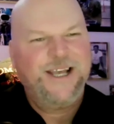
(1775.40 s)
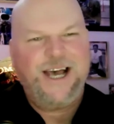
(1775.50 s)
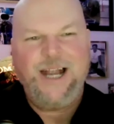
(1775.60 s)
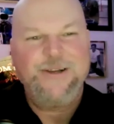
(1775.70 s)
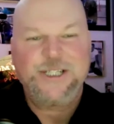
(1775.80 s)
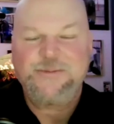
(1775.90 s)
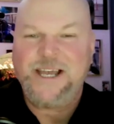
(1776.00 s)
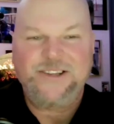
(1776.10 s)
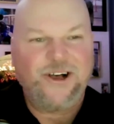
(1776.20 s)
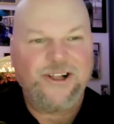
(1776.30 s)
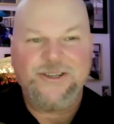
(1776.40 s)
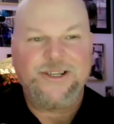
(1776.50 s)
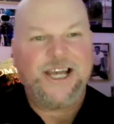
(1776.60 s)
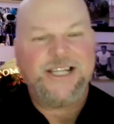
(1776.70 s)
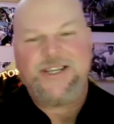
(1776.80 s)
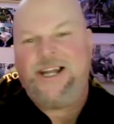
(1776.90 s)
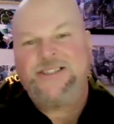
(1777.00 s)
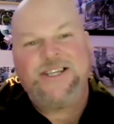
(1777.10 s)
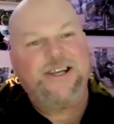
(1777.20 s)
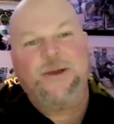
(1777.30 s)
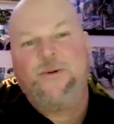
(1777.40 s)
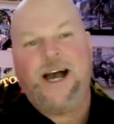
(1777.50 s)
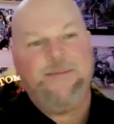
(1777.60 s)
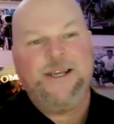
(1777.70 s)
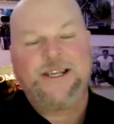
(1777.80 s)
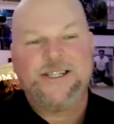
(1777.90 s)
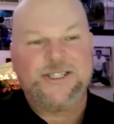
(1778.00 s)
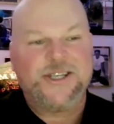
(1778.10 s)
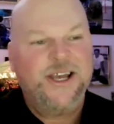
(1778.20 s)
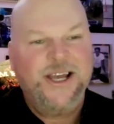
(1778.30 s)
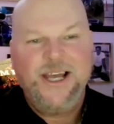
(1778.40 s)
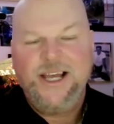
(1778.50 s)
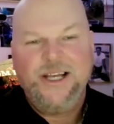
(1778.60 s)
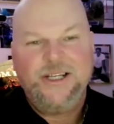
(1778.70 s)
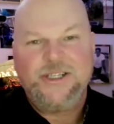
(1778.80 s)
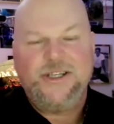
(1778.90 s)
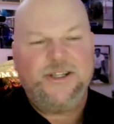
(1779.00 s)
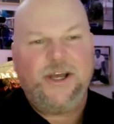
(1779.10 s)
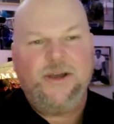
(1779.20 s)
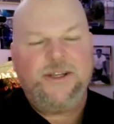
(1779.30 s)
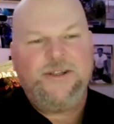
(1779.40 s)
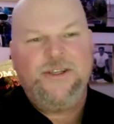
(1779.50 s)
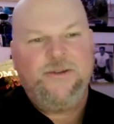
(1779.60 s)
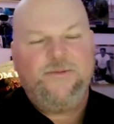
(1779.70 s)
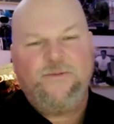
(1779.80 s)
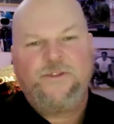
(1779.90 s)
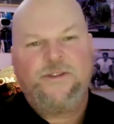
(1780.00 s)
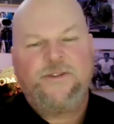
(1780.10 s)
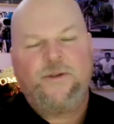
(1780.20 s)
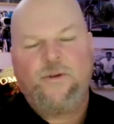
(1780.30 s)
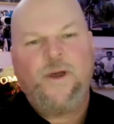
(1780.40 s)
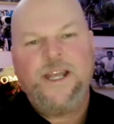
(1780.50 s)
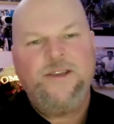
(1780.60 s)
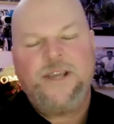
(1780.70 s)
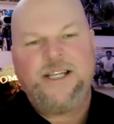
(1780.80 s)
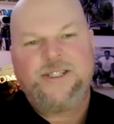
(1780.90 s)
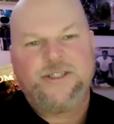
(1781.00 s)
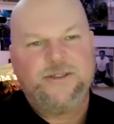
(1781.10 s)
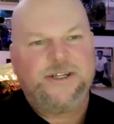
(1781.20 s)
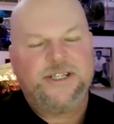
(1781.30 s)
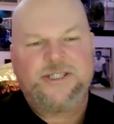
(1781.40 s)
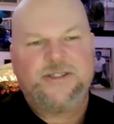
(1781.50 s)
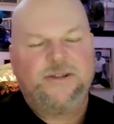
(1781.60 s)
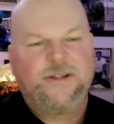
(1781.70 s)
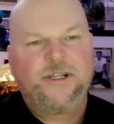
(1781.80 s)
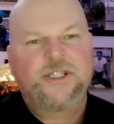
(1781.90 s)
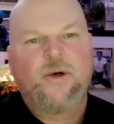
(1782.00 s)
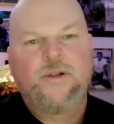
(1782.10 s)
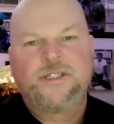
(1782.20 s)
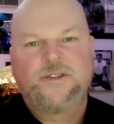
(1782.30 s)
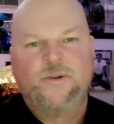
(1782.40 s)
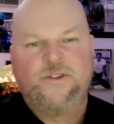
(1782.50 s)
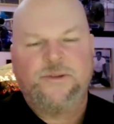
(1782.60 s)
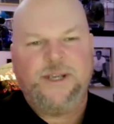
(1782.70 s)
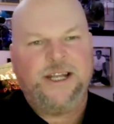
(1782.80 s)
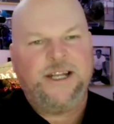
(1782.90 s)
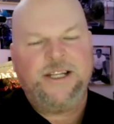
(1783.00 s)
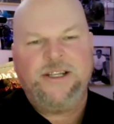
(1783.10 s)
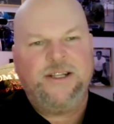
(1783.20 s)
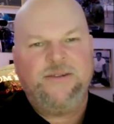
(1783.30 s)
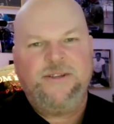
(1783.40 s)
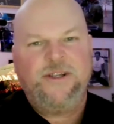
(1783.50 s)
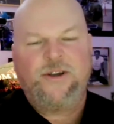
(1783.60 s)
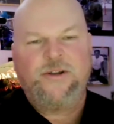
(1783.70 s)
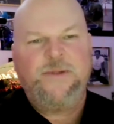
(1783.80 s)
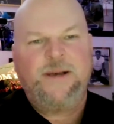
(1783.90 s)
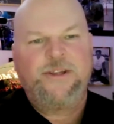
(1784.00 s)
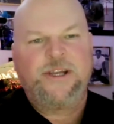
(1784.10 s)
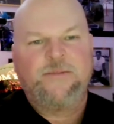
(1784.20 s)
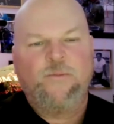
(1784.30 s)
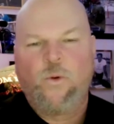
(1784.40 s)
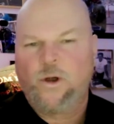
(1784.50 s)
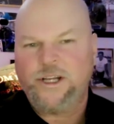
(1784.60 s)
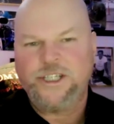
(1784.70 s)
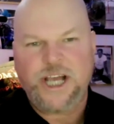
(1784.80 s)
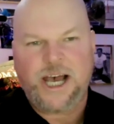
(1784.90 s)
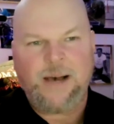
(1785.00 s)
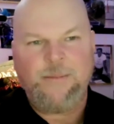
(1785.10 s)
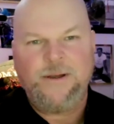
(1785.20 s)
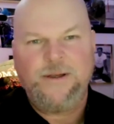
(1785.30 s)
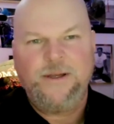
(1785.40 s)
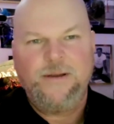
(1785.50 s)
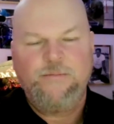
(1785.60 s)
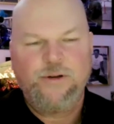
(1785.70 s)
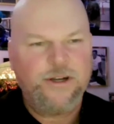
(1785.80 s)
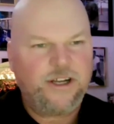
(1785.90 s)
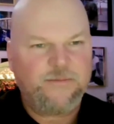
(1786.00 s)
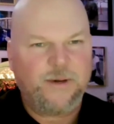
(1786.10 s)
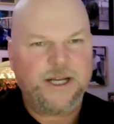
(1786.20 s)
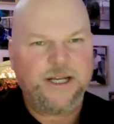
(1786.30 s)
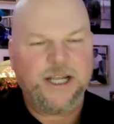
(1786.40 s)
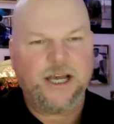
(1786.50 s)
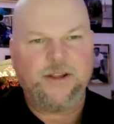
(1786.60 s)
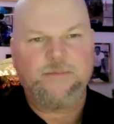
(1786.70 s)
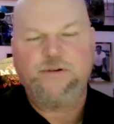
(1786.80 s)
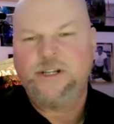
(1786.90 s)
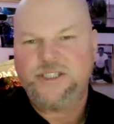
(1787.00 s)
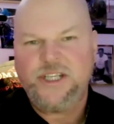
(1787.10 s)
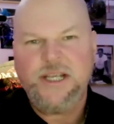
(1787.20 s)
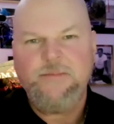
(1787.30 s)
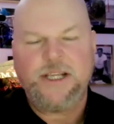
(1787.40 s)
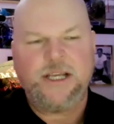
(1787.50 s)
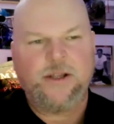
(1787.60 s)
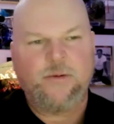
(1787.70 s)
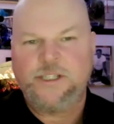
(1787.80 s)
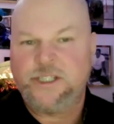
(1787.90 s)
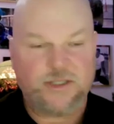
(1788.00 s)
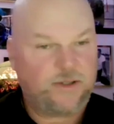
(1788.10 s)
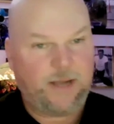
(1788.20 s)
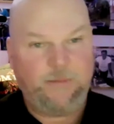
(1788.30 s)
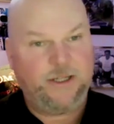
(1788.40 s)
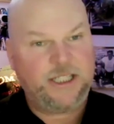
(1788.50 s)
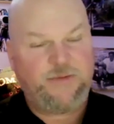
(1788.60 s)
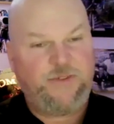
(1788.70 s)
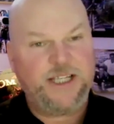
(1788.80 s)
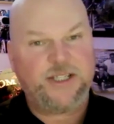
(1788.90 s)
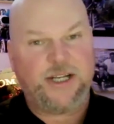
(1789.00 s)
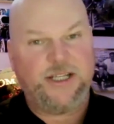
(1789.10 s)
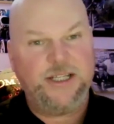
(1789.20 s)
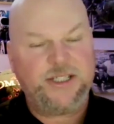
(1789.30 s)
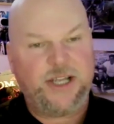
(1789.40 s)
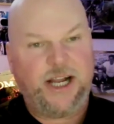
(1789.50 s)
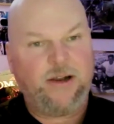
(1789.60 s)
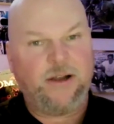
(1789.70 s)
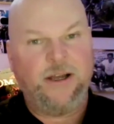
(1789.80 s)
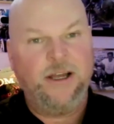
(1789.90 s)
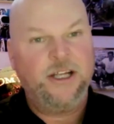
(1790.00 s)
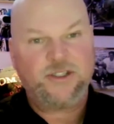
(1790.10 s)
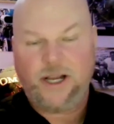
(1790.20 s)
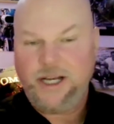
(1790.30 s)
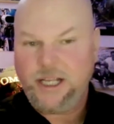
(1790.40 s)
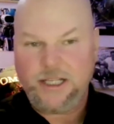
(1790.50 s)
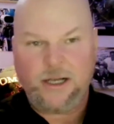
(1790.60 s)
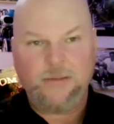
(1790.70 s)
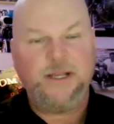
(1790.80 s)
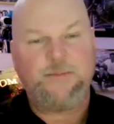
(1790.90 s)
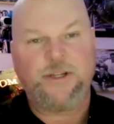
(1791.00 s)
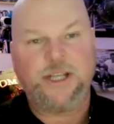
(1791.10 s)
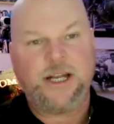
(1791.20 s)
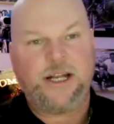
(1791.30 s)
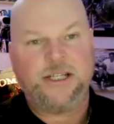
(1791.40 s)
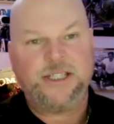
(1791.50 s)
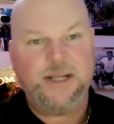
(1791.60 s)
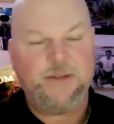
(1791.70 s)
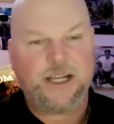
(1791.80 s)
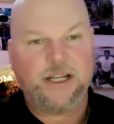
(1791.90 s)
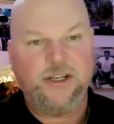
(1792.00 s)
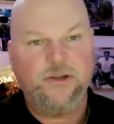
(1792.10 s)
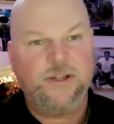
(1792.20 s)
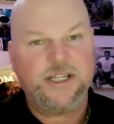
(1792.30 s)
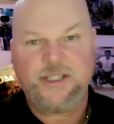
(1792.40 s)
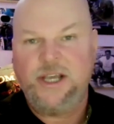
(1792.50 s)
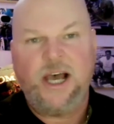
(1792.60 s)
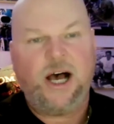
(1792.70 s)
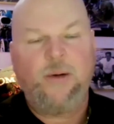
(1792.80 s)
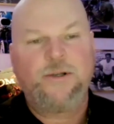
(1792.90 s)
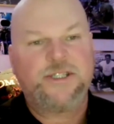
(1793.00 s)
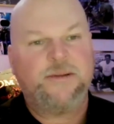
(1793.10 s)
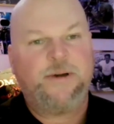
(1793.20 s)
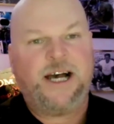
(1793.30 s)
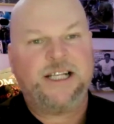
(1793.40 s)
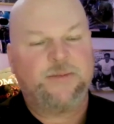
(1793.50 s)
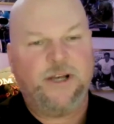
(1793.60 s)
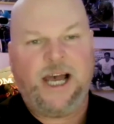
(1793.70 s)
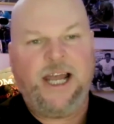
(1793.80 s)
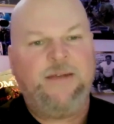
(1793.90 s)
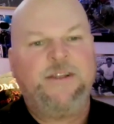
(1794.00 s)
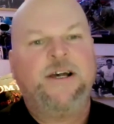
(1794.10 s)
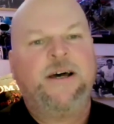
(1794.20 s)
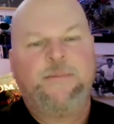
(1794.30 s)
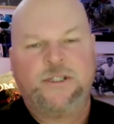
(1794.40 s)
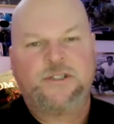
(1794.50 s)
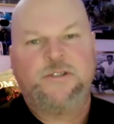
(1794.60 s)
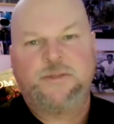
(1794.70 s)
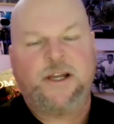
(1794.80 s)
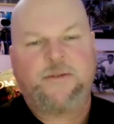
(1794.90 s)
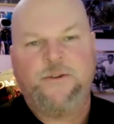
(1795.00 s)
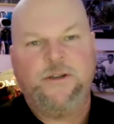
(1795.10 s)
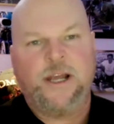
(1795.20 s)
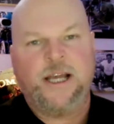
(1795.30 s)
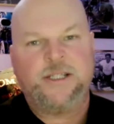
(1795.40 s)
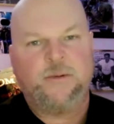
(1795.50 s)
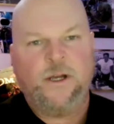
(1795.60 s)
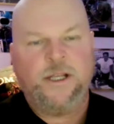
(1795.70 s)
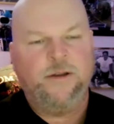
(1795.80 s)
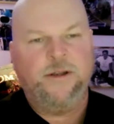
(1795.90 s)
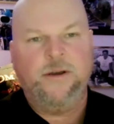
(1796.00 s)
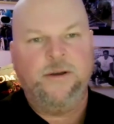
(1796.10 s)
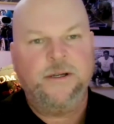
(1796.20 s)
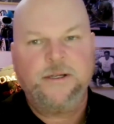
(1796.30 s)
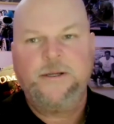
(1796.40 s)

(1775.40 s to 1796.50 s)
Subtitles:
I respect all you guys, and I'll tell you why. Because the way you guys are doing this, it looks old school to me. And to be able to work a job, put enough money together, put a team together, which is, I mean, let's face it, in this era, trying to get young people to get on a team that can do this, almost impossible. I have the utmost respect for you guys and what you do.